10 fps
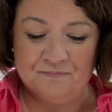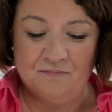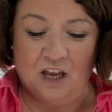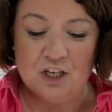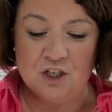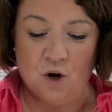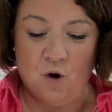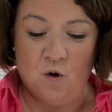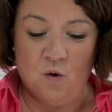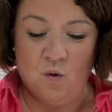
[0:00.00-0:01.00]

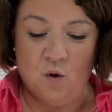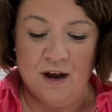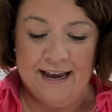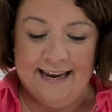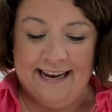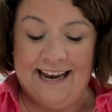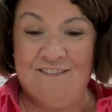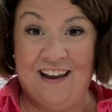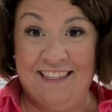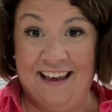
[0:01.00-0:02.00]
So
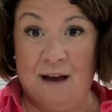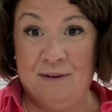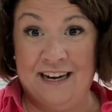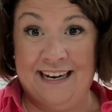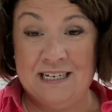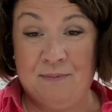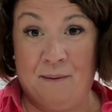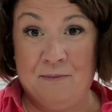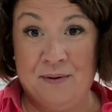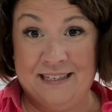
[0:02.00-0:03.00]
If anything, I'm going to need to
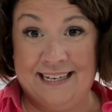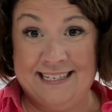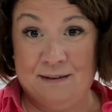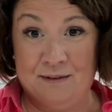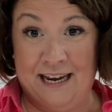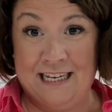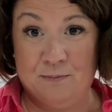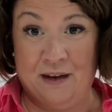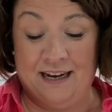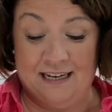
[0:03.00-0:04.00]
probably build in some days
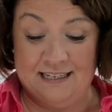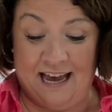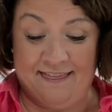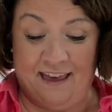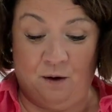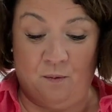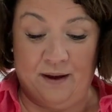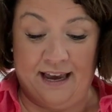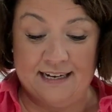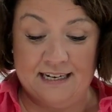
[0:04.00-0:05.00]
because I think when we
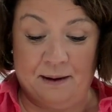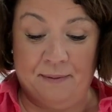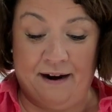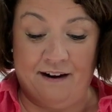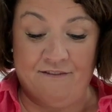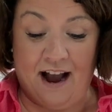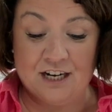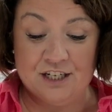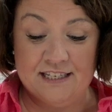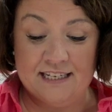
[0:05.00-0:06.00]
get to comparing
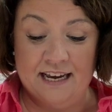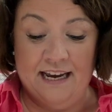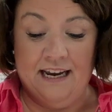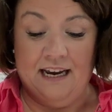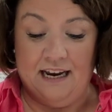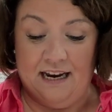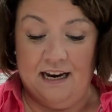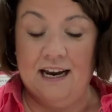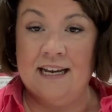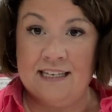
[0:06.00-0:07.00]
fractions,
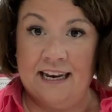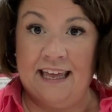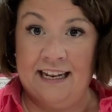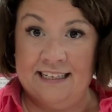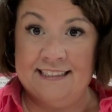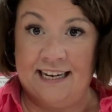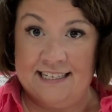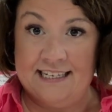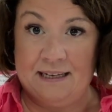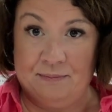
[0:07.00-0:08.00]
it's going to get a little
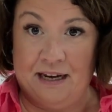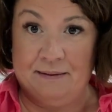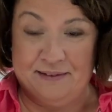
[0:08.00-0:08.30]
dicey sometimes.